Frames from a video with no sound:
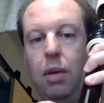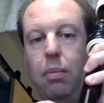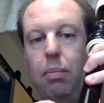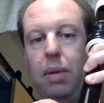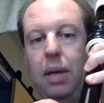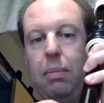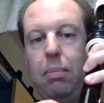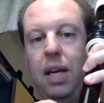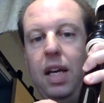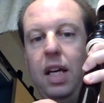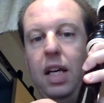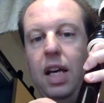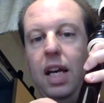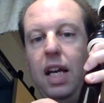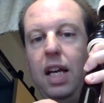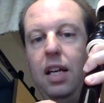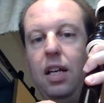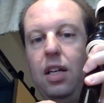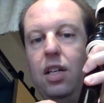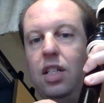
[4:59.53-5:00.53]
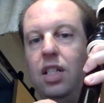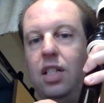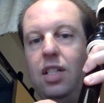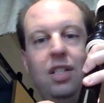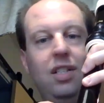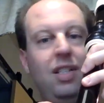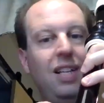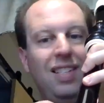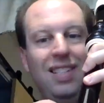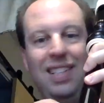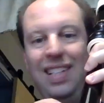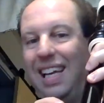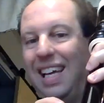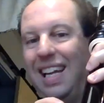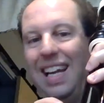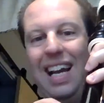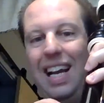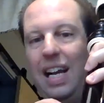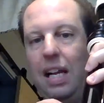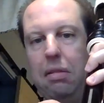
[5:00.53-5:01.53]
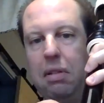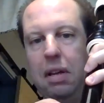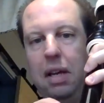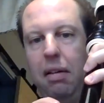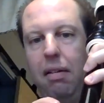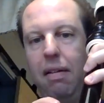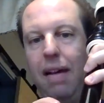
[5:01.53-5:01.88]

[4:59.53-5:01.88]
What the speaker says: My pinky doesn't get anything,